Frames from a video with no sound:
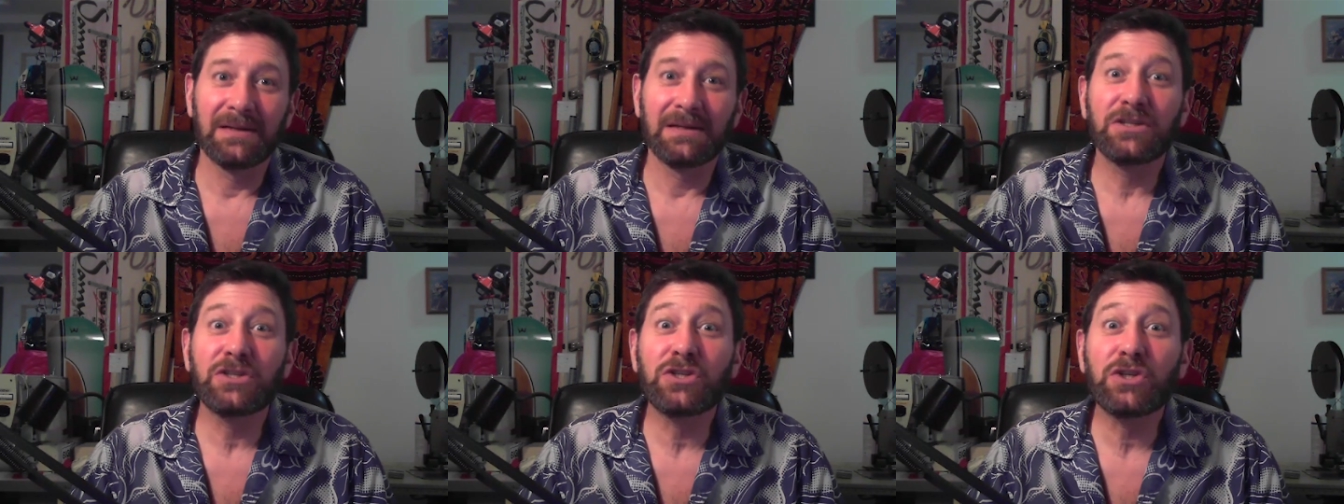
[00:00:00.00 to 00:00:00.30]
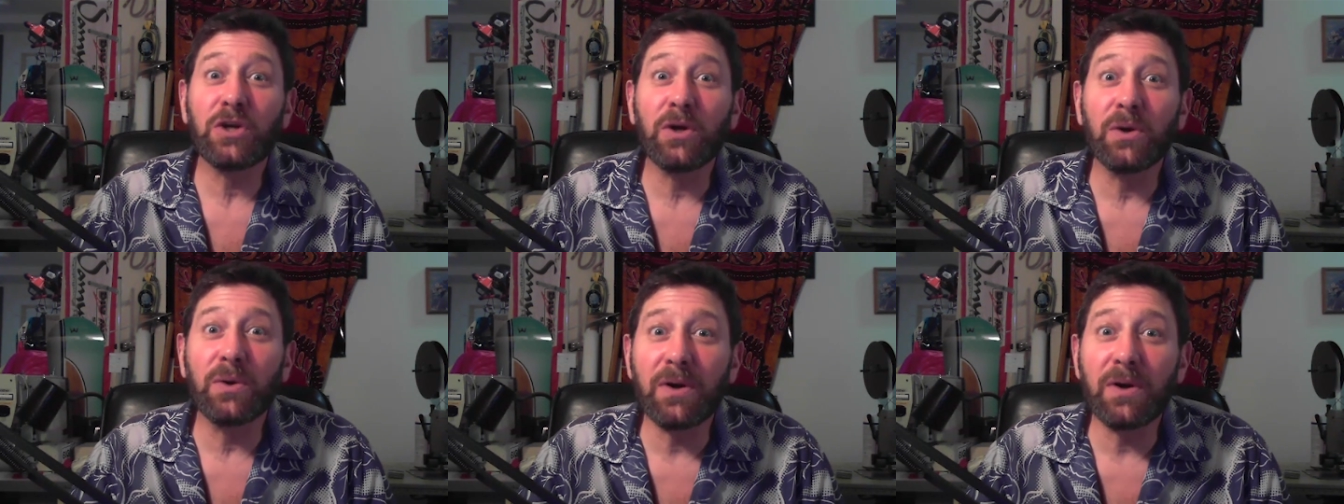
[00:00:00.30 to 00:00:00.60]

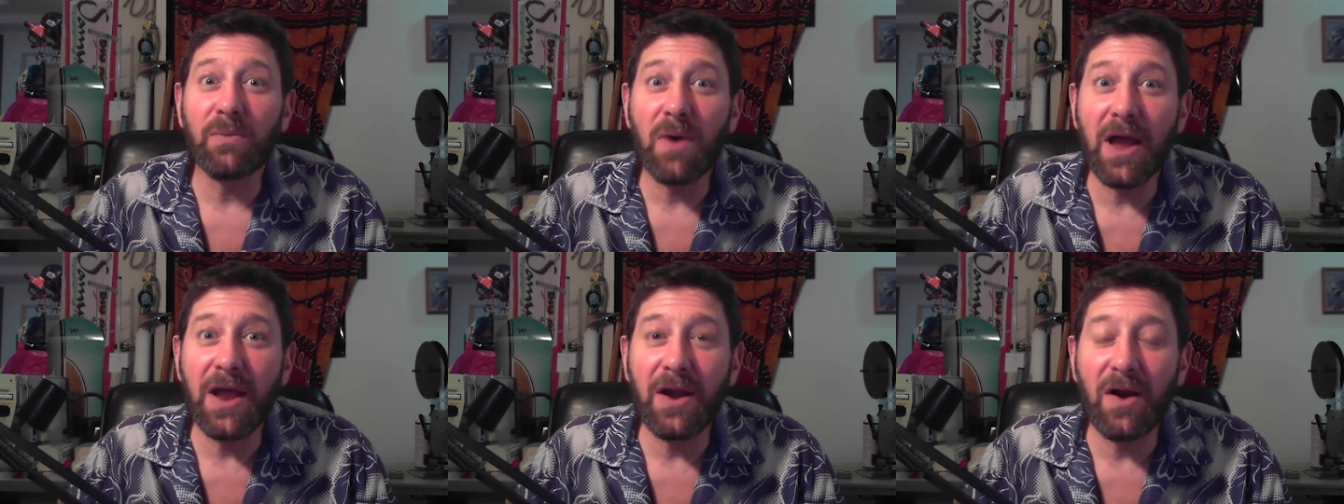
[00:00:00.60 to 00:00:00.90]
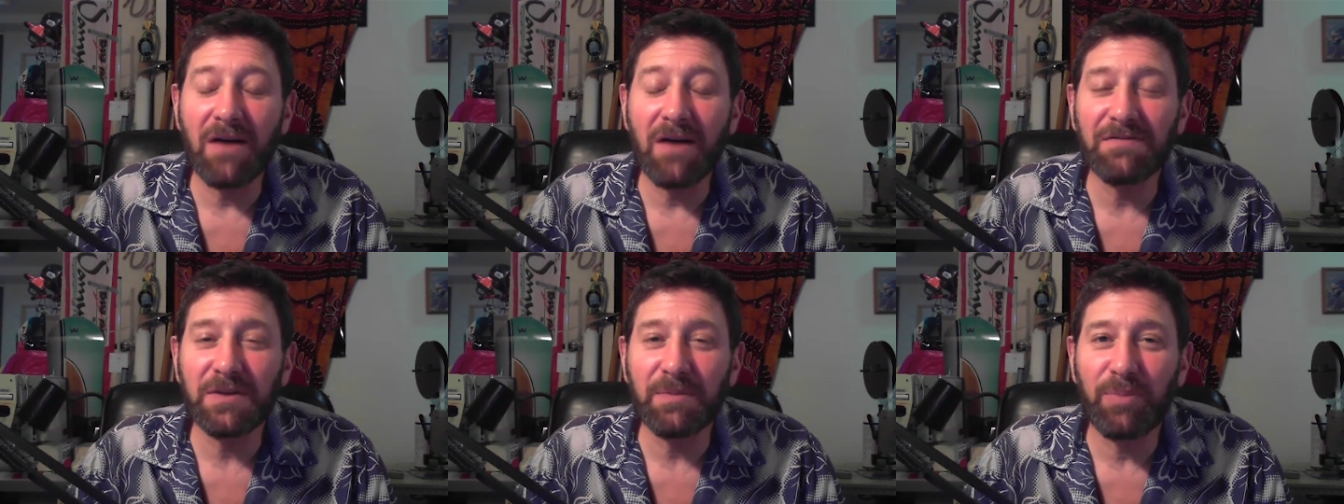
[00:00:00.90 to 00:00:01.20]
Chewed it right
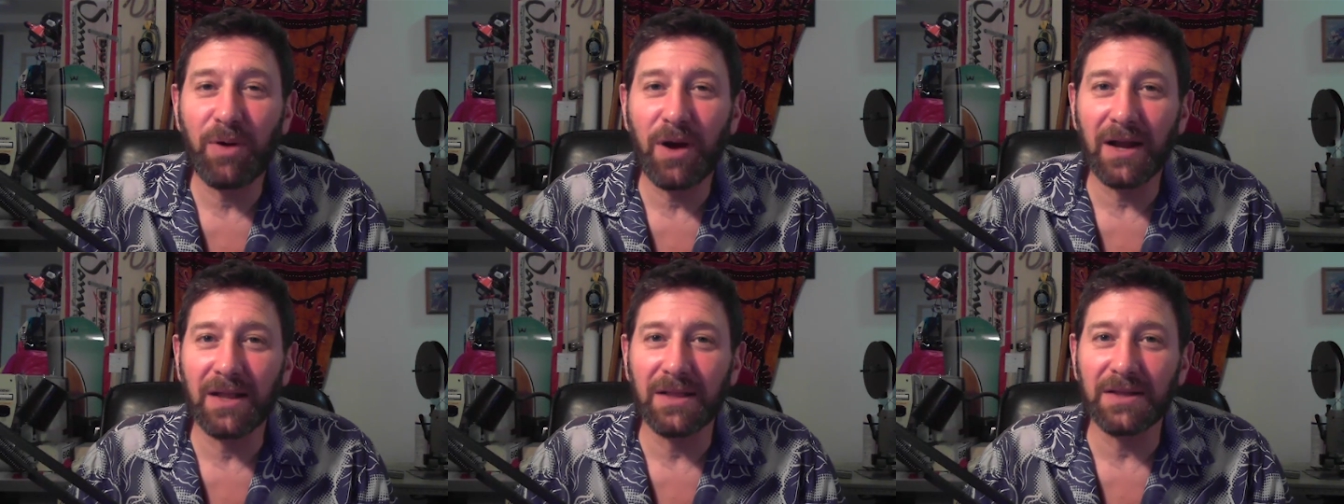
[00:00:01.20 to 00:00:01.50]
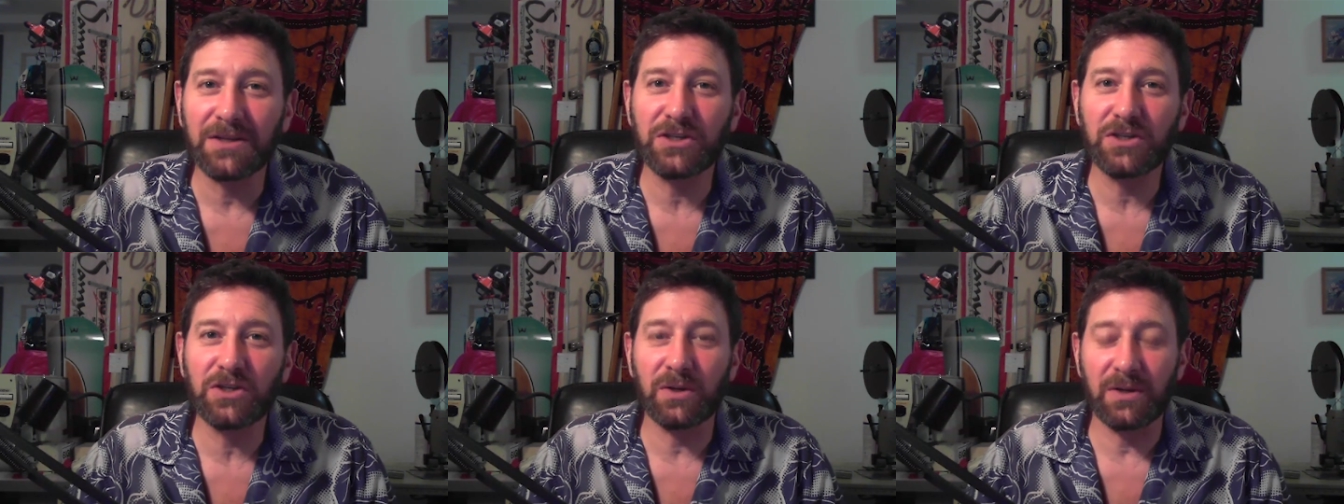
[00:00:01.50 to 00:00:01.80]
off the
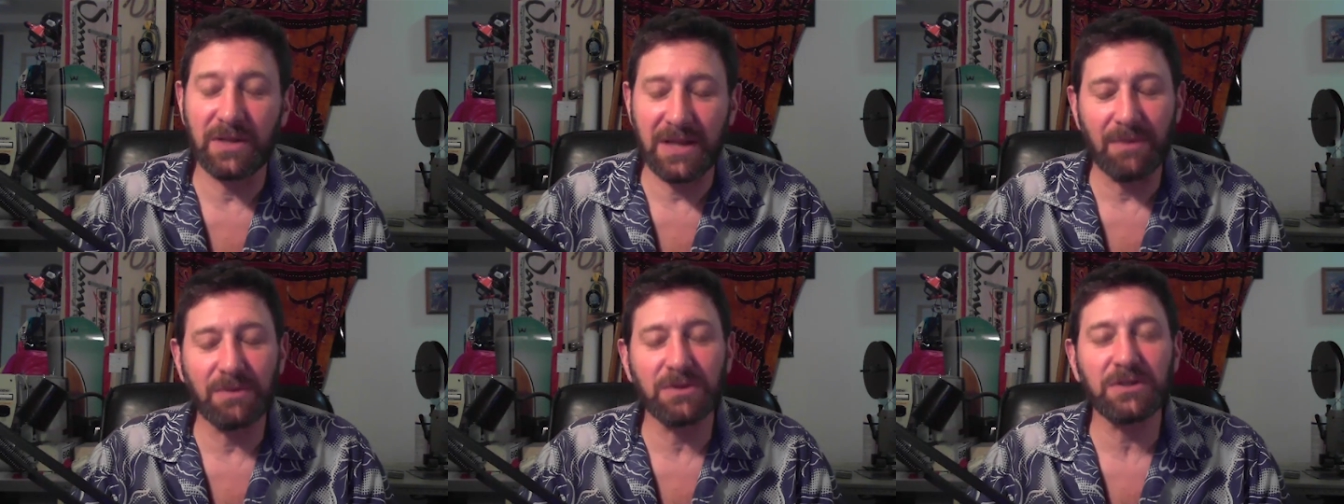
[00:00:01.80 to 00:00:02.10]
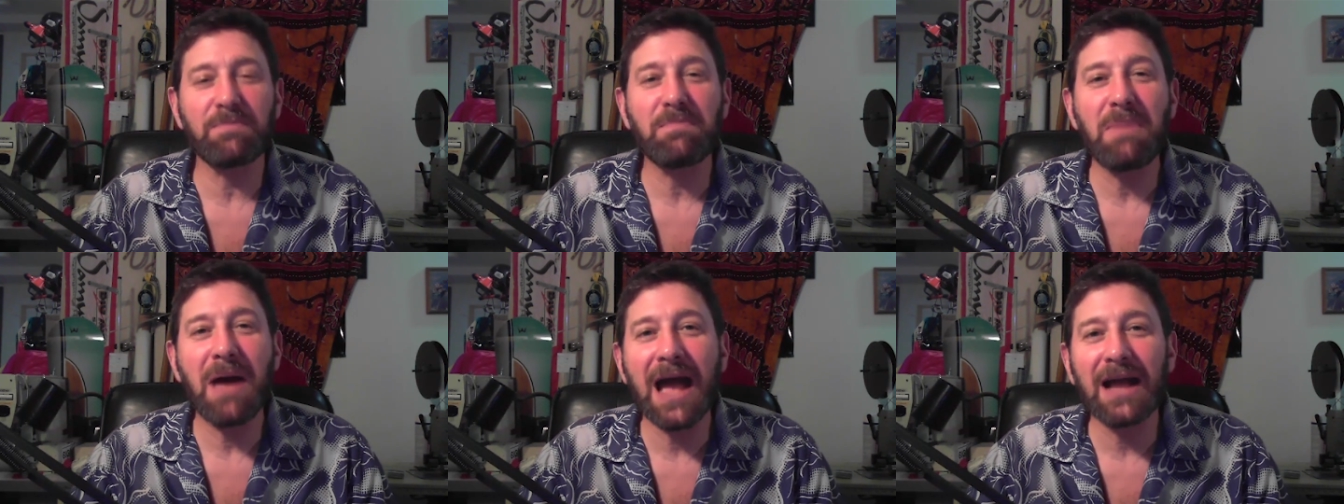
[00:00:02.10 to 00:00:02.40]
pilot chute. And that was
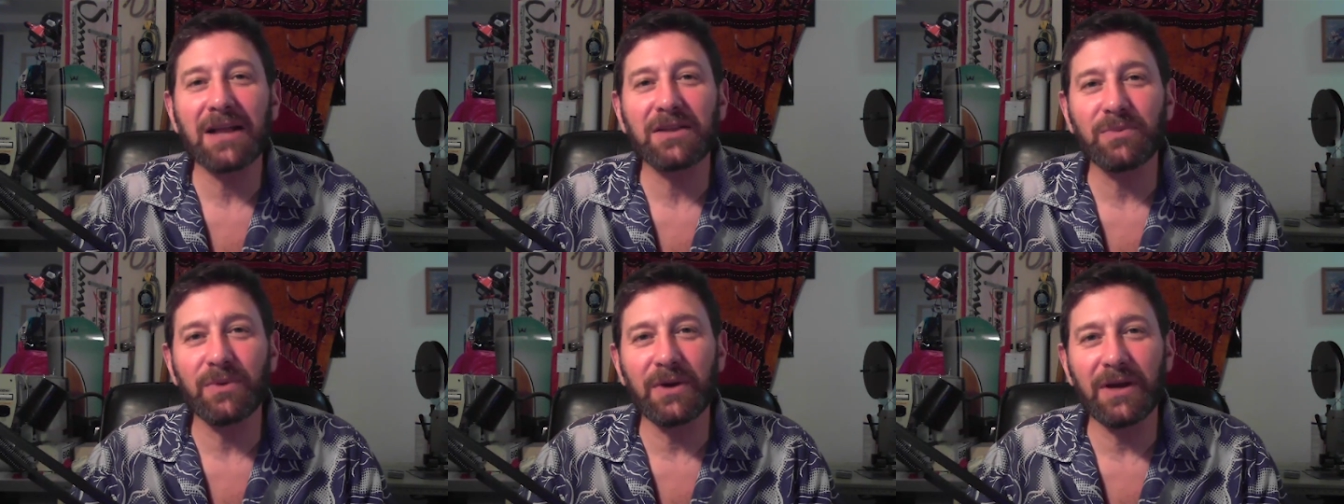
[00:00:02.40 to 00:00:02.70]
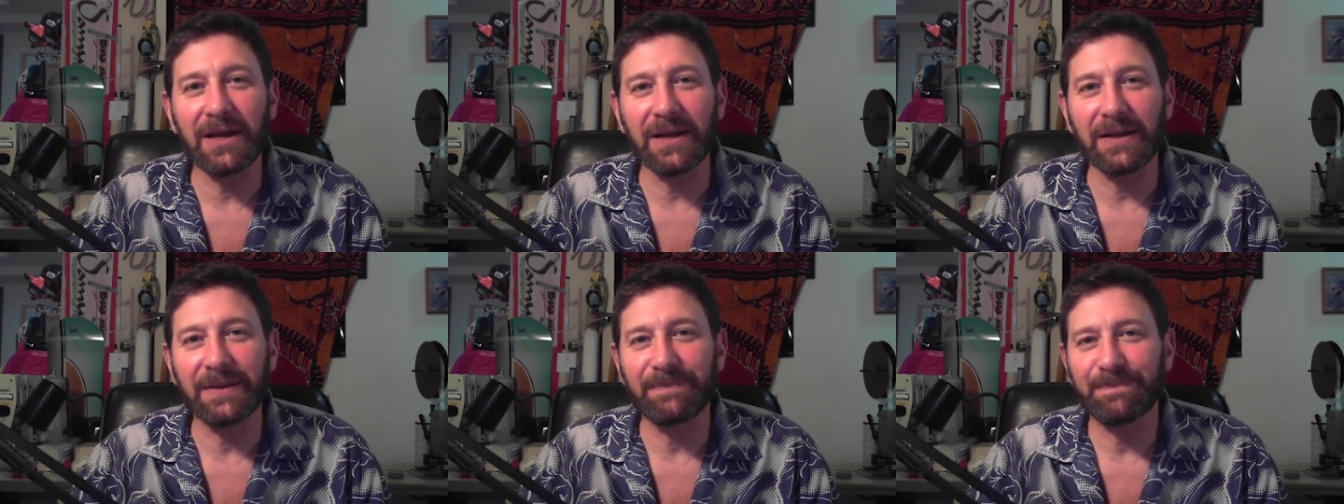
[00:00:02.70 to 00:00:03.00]
a packed
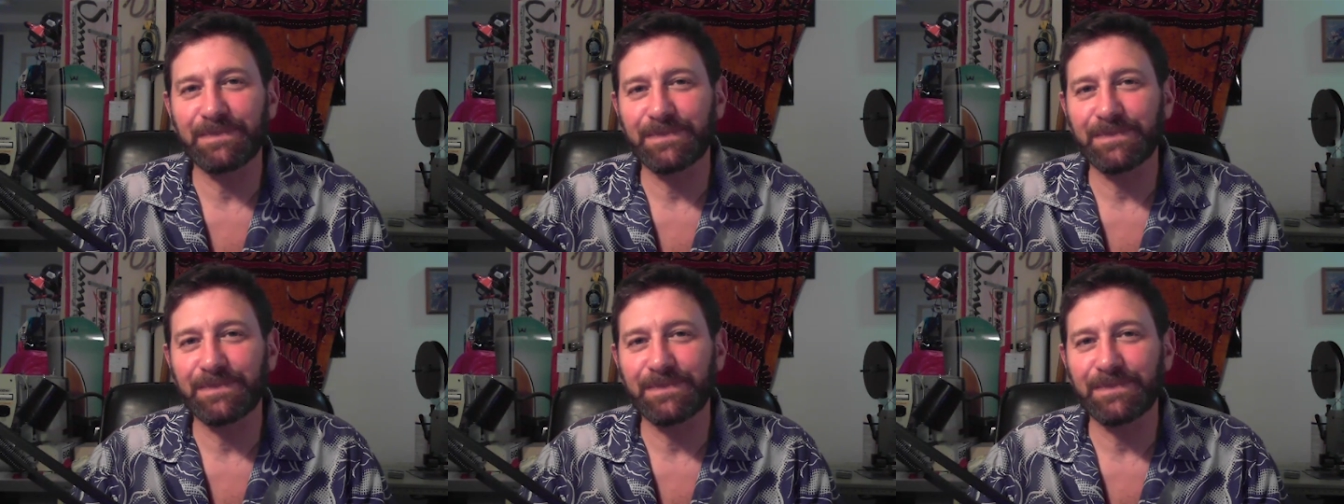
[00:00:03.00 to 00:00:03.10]
rig.